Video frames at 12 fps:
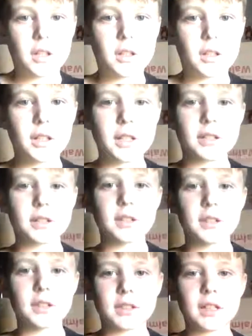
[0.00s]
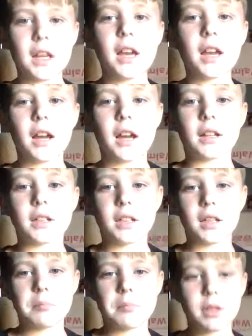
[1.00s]
Needs to say I
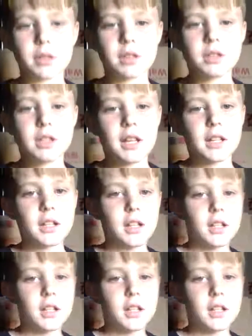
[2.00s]
keep in check.